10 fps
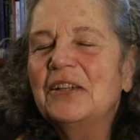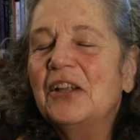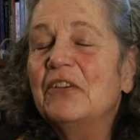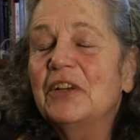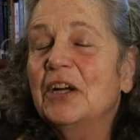and
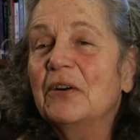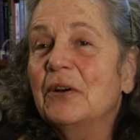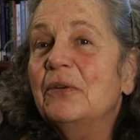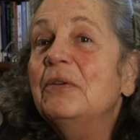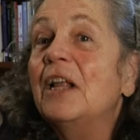love in
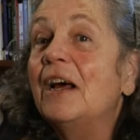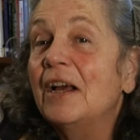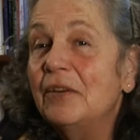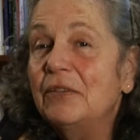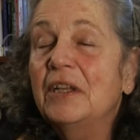our own
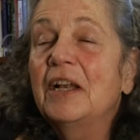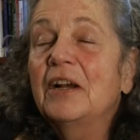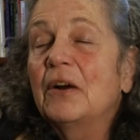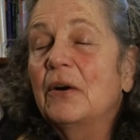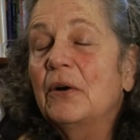lives and
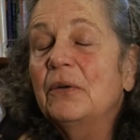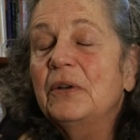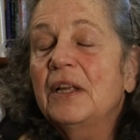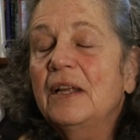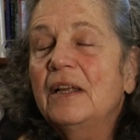in our
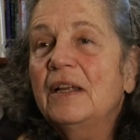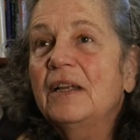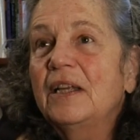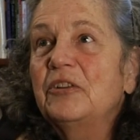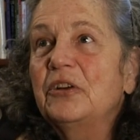own
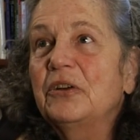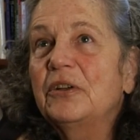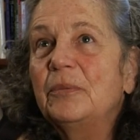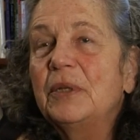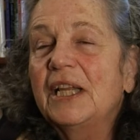
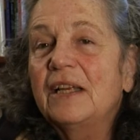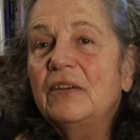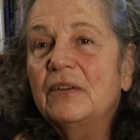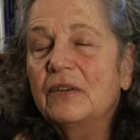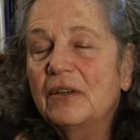internal
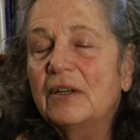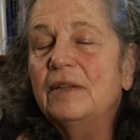place.